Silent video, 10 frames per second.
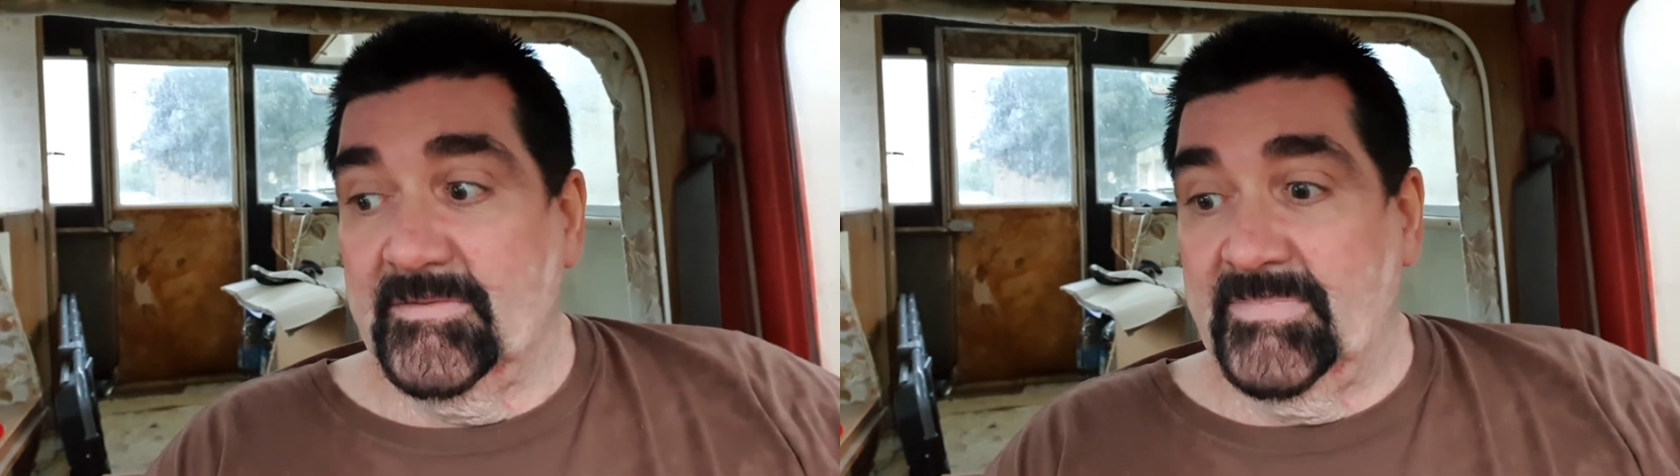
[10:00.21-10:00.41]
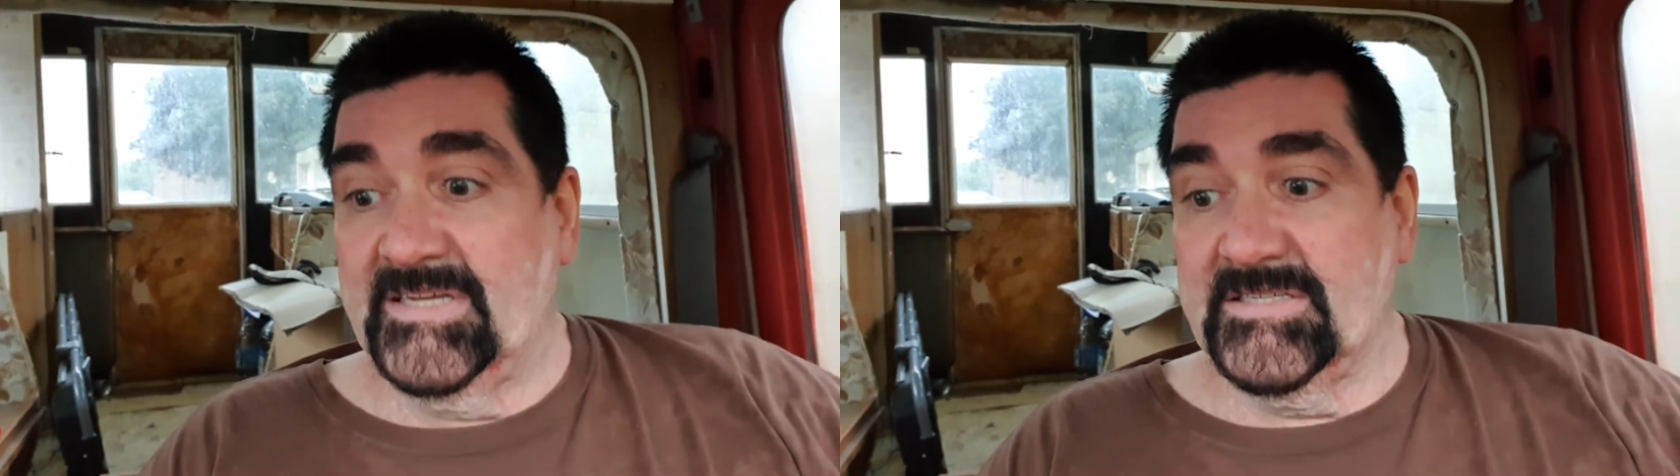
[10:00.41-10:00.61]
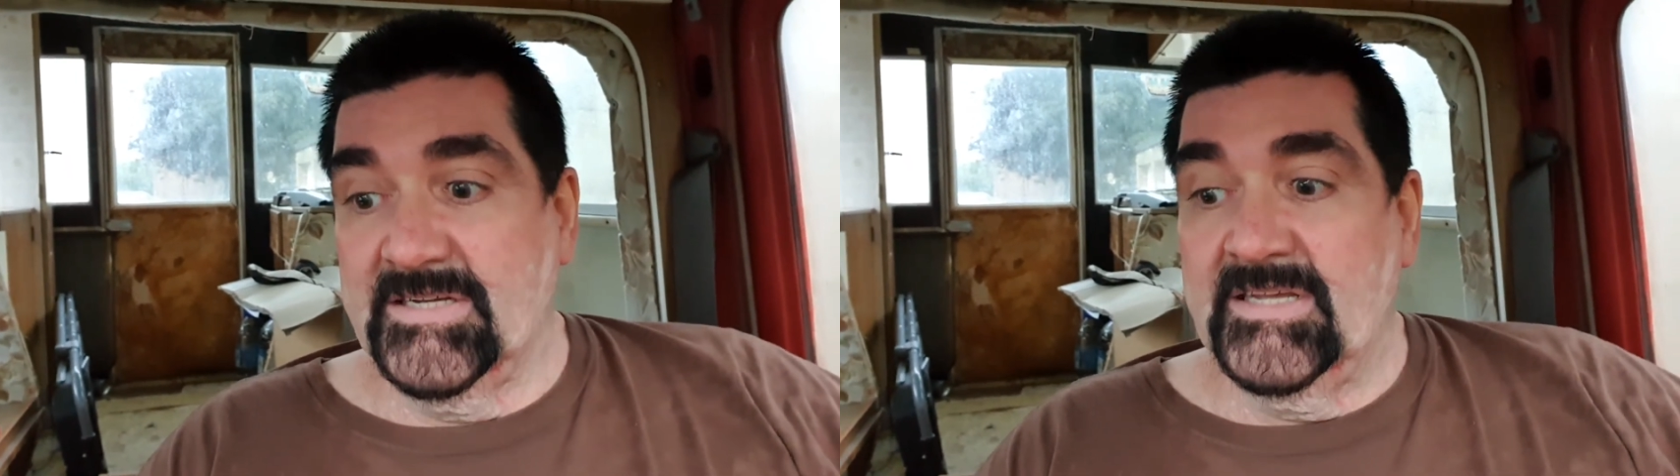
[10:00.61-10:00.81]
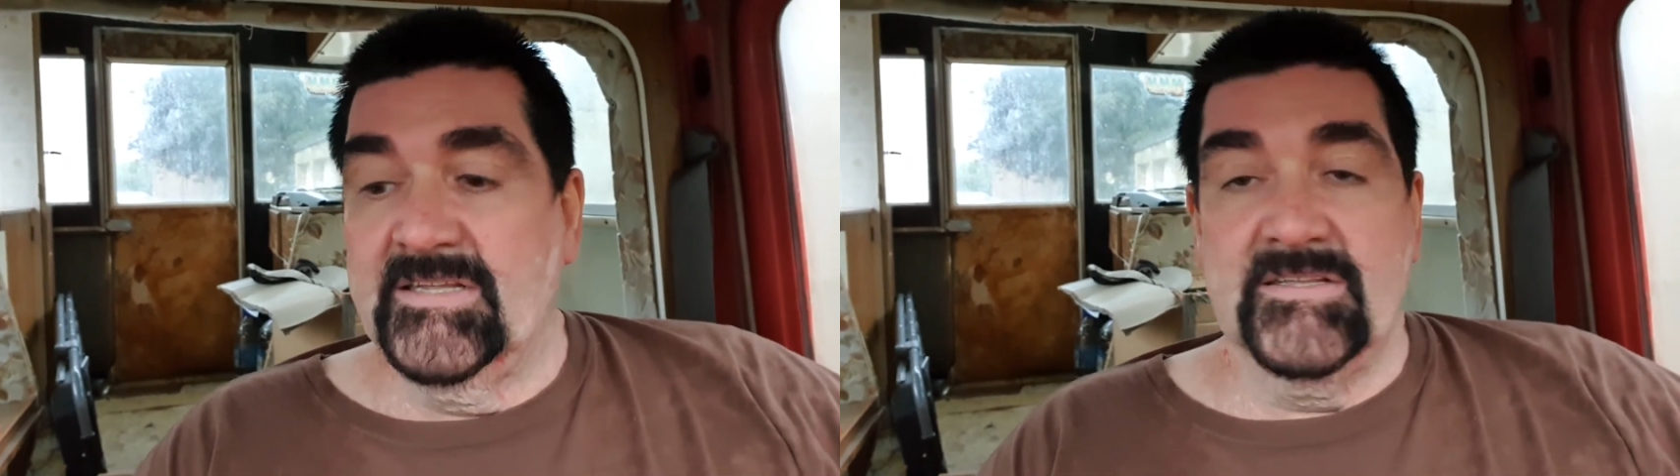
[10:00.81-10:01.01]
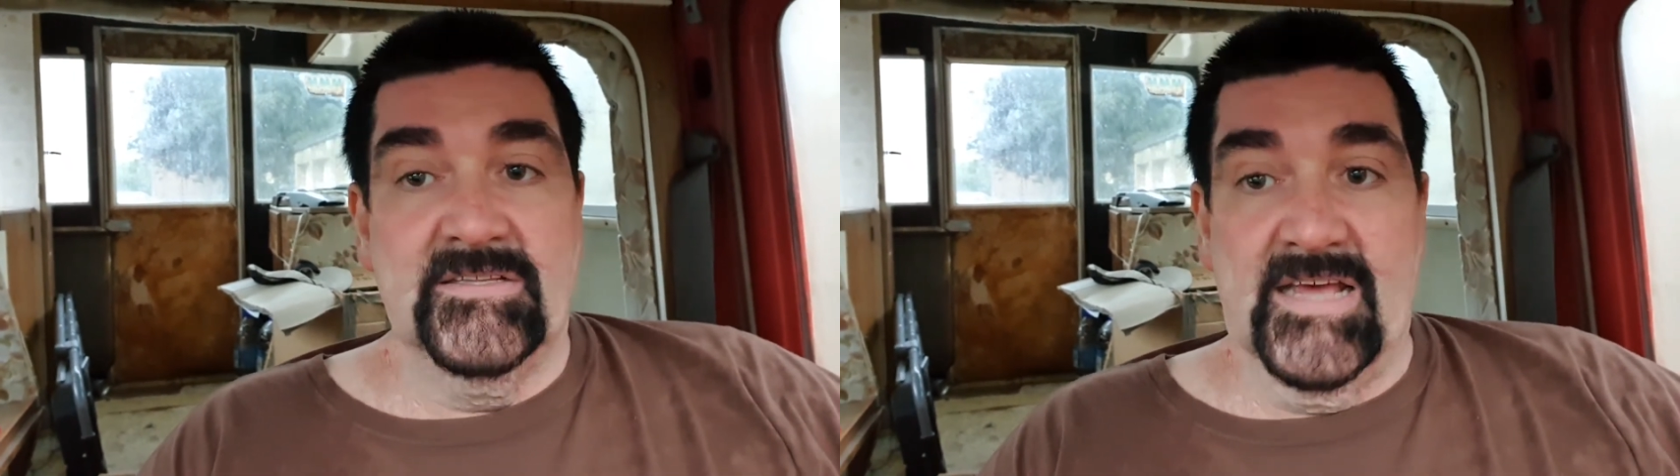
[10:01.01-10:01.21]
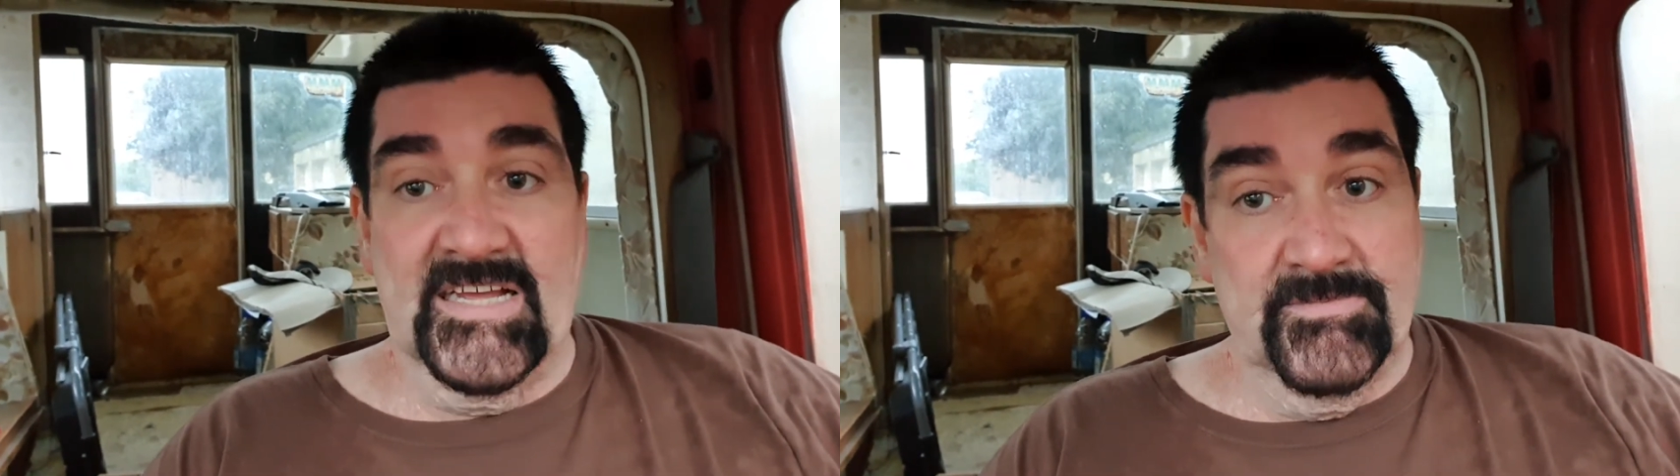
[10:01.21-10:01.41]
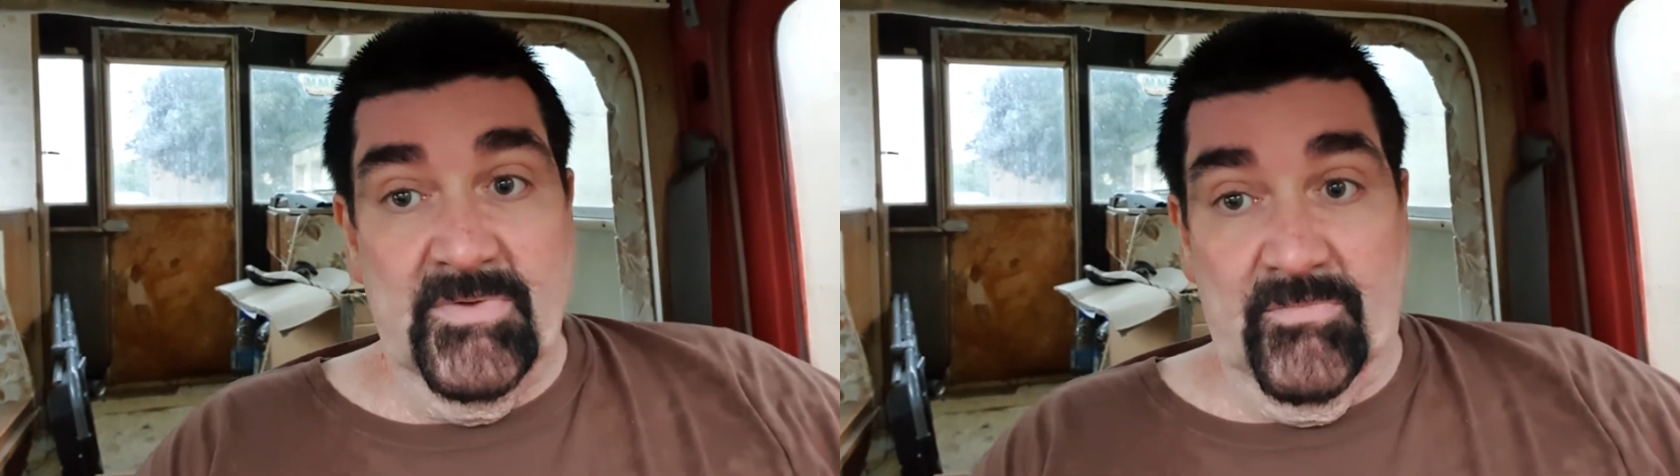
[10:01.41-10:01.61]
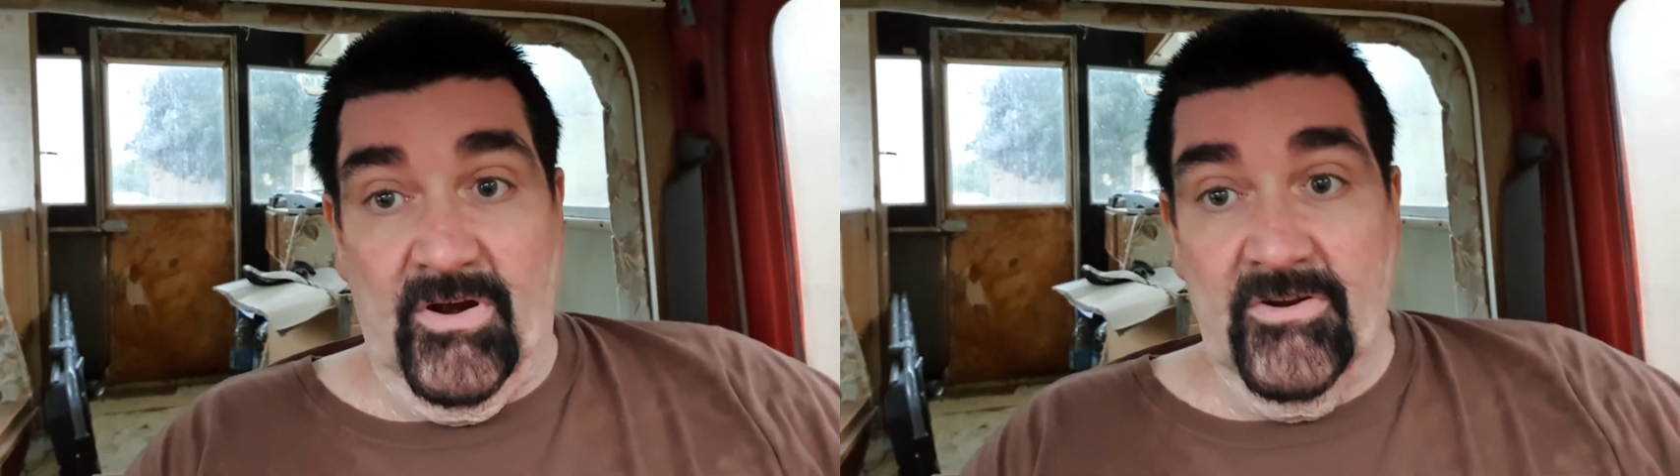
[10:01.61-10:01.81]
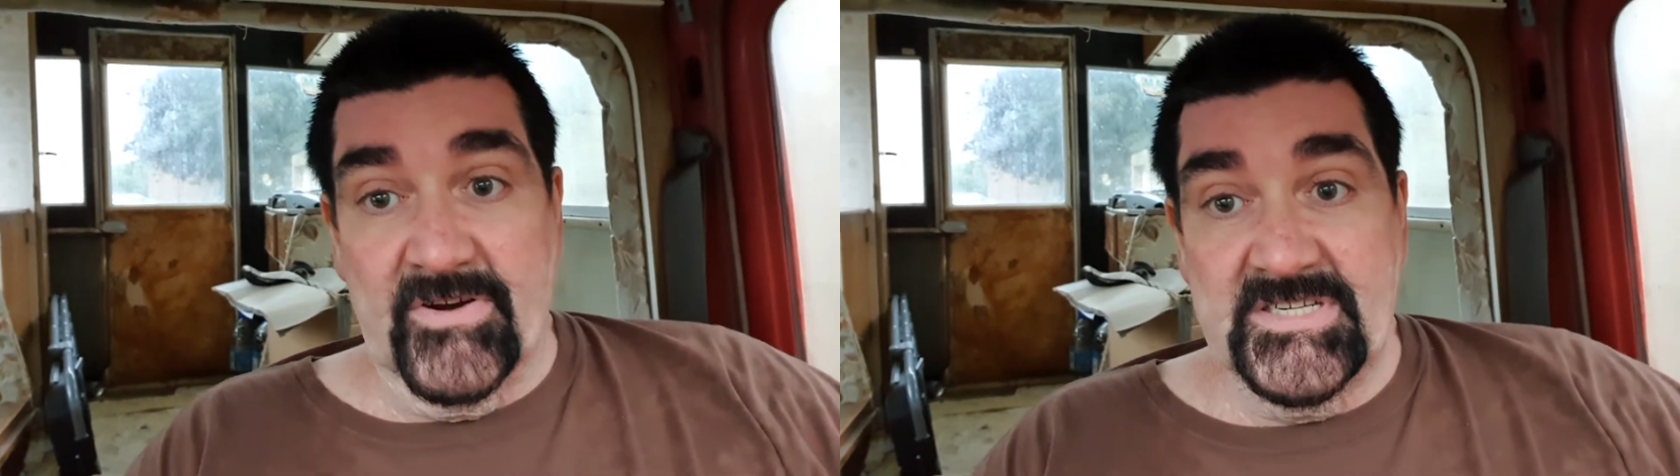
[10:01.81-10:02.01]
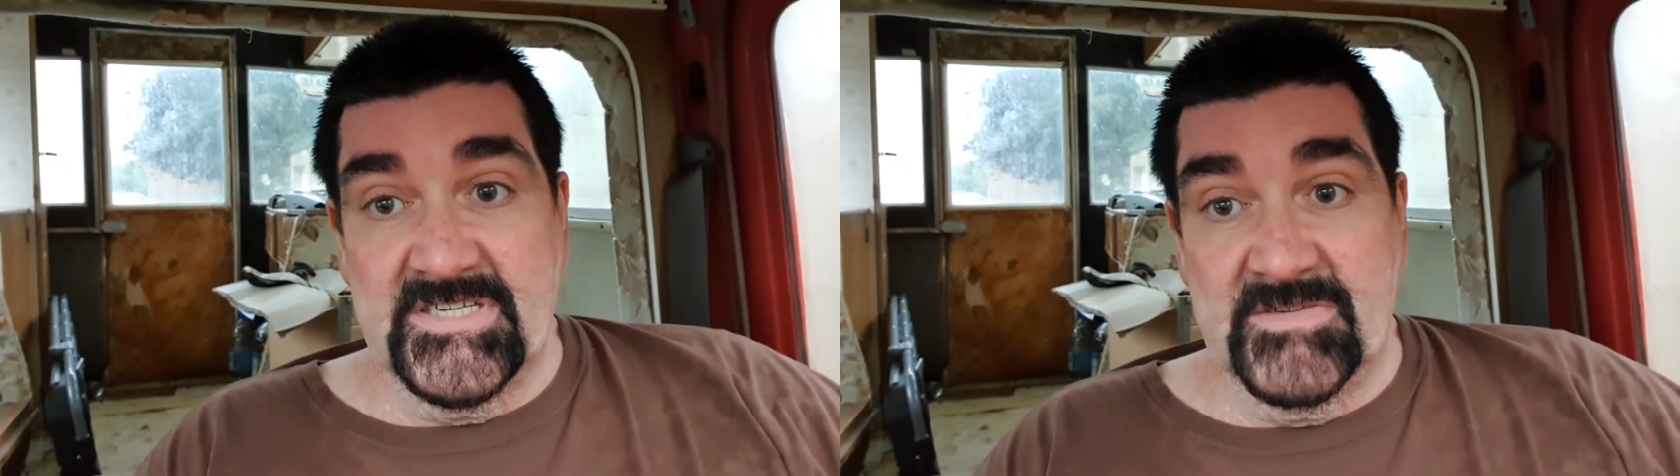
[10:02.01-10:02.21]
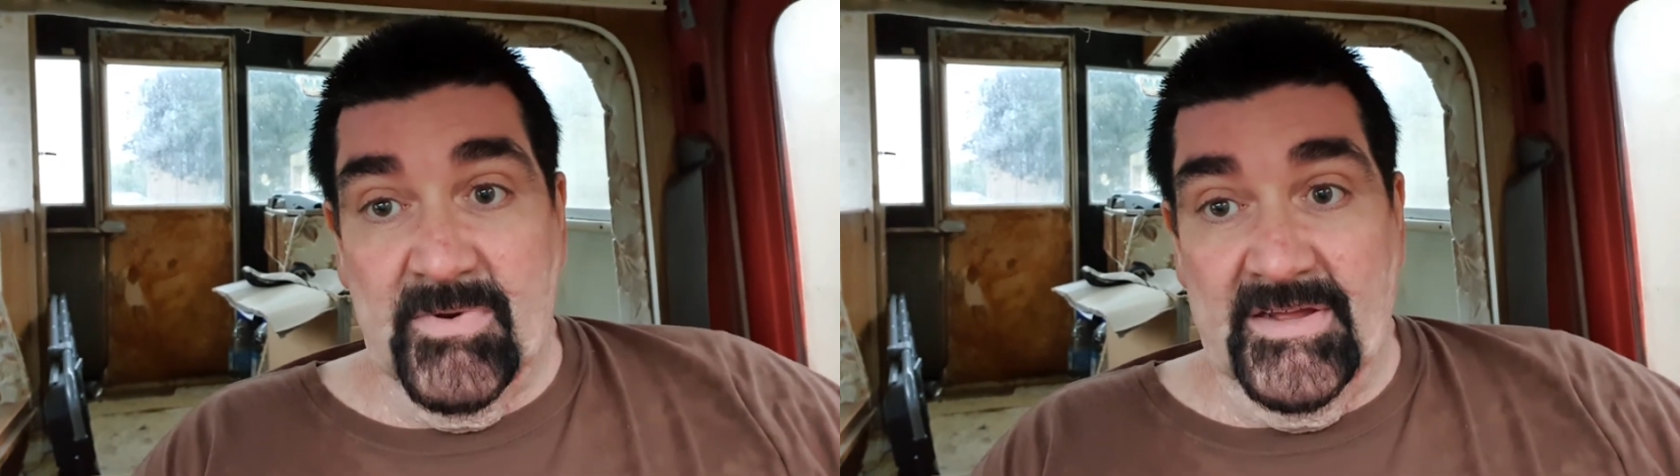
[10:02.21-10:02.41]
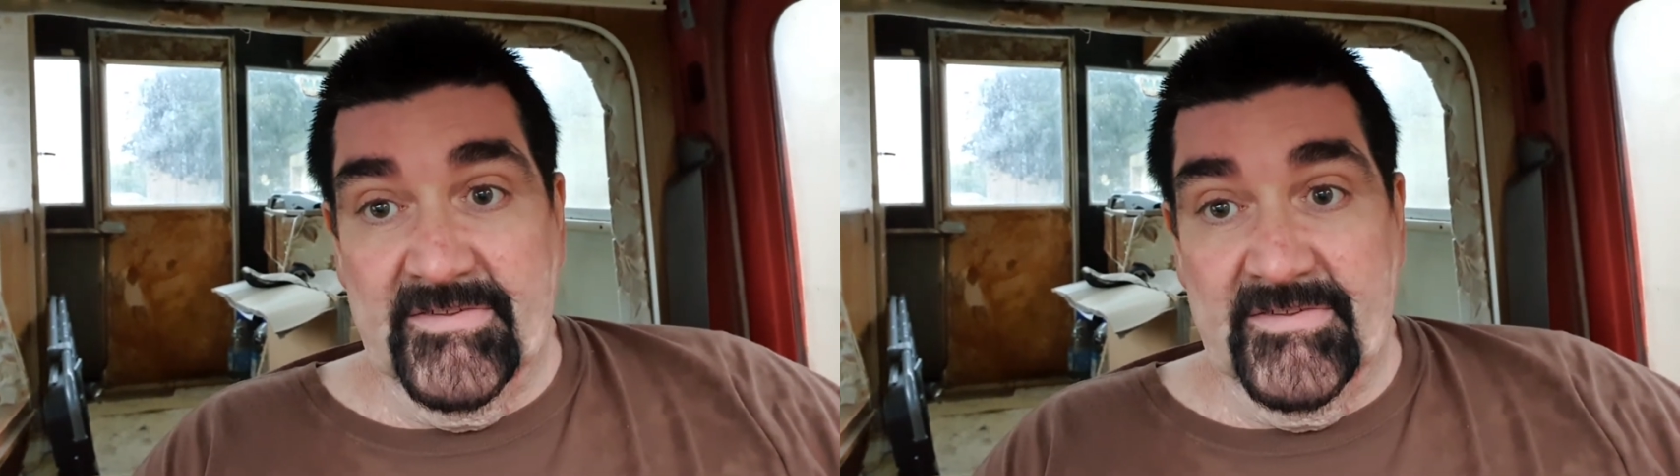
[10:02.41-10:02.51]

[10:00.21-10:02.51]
but there has been progress despite the